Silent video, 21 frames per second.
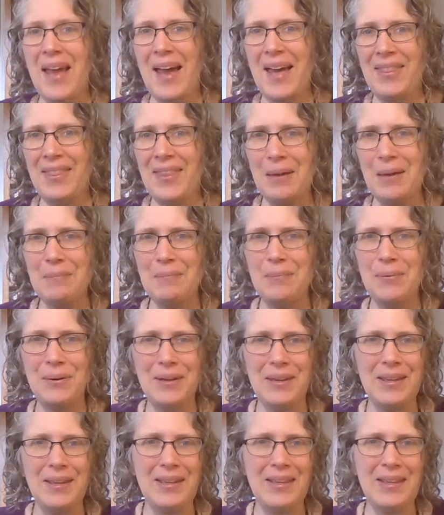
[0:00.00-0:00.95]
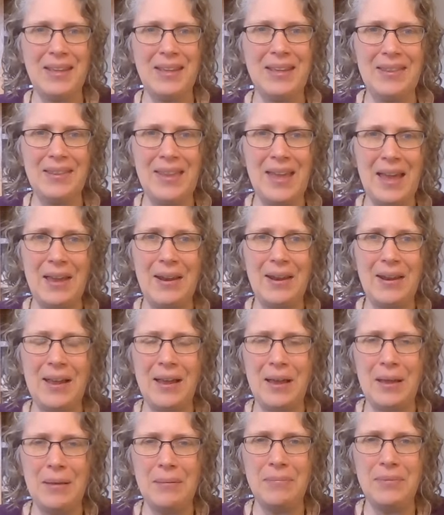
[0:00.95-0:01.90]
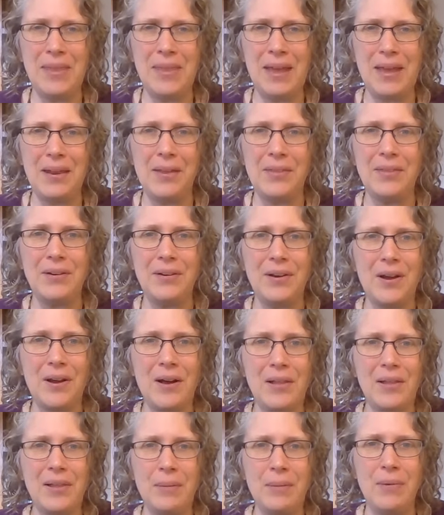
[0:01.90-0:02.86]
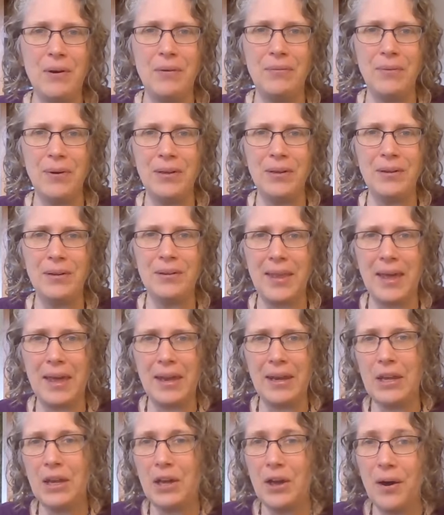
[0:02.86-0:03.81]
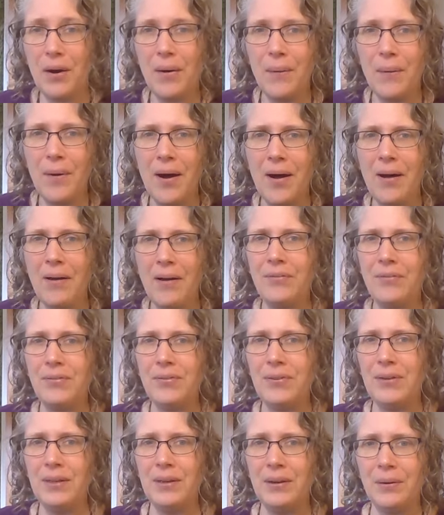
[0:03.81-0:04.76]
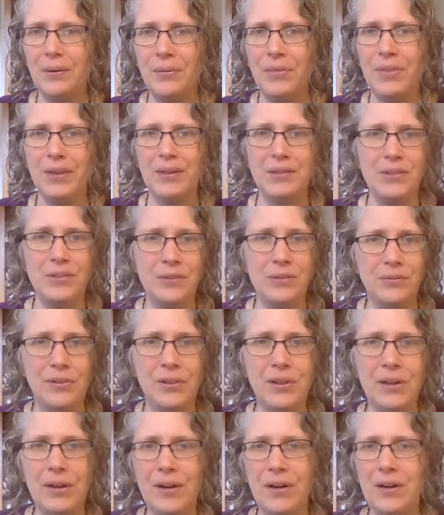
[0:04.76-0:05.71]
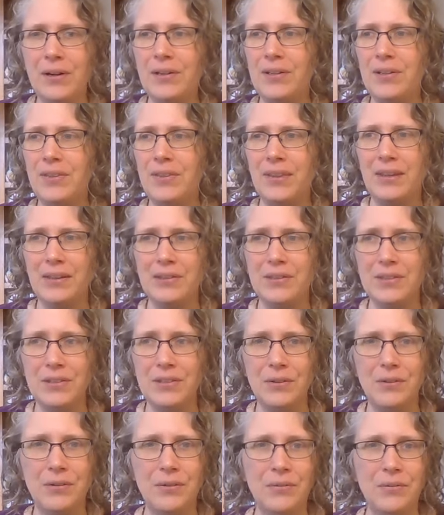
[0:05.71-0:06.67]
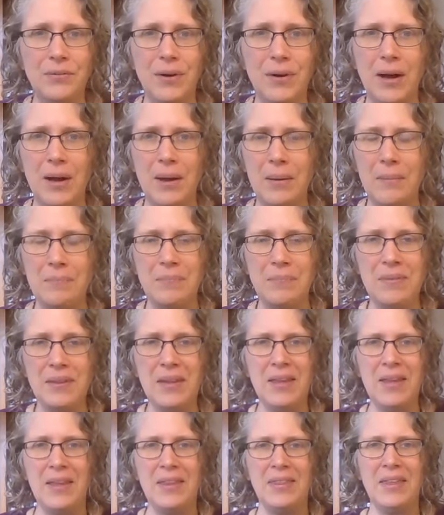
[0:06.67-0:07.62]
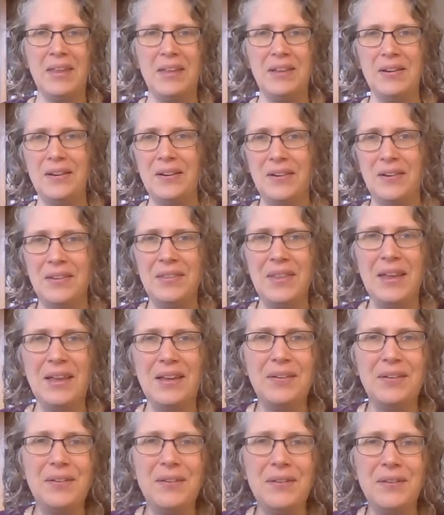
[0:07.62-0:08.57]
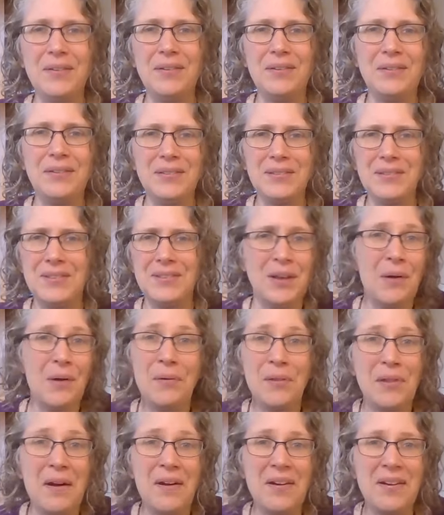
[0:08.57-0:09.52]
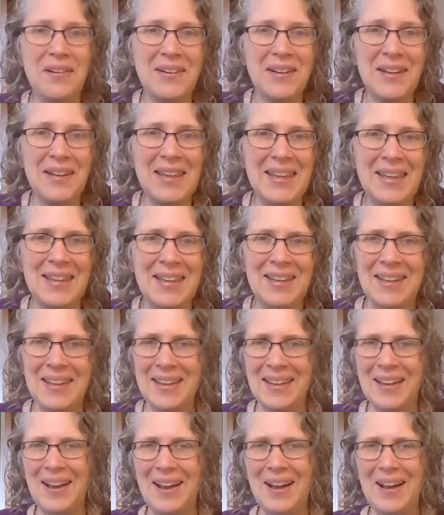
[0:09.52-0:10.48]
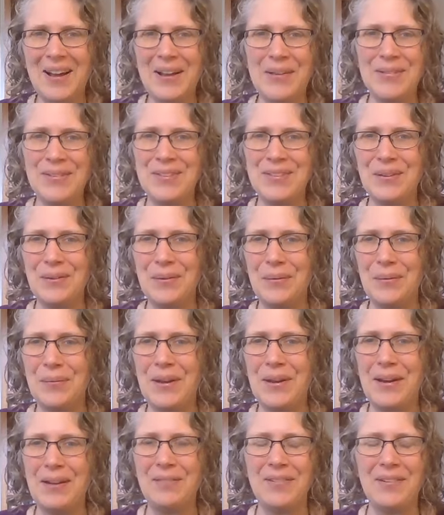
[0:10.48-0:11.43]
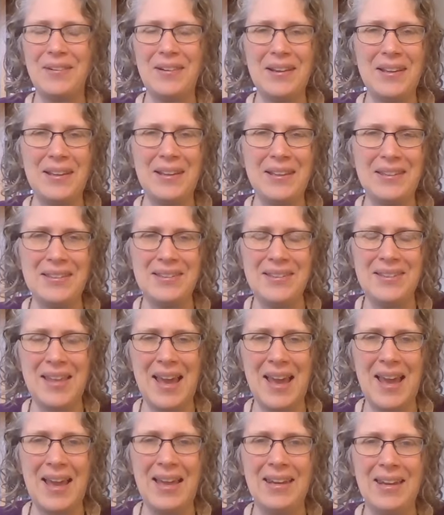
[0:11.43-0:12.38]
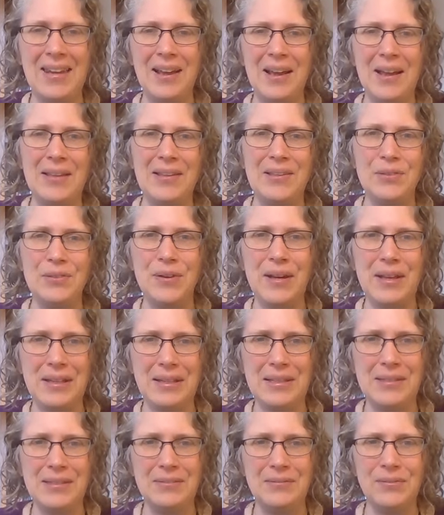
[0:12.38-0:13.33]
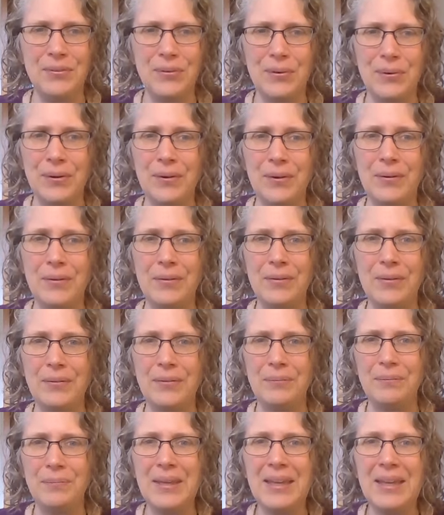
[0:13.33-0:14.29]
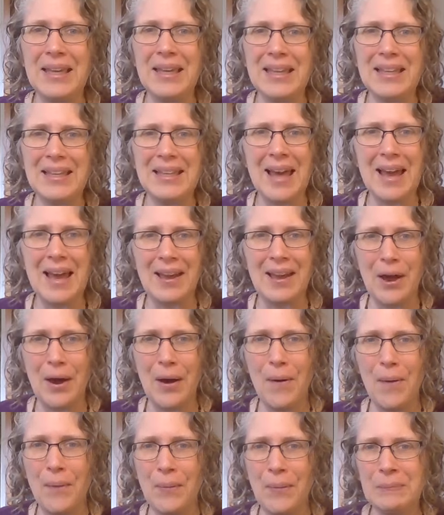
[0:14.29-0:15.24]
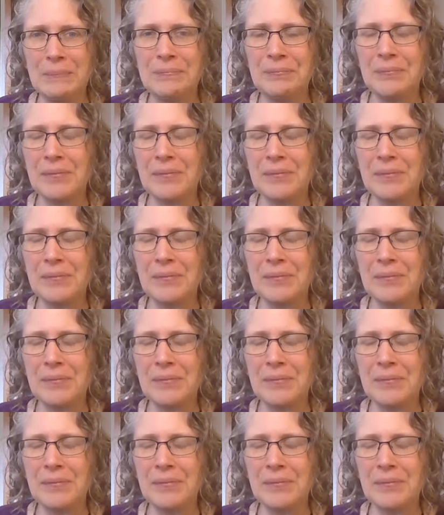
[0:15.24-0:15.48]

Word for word: and then putting in that um, that other column of what you're letting go of. You know, things you've learned, things you um, that you're that you no longer need. Uh, so, whatever it is that uh, is ready for being let go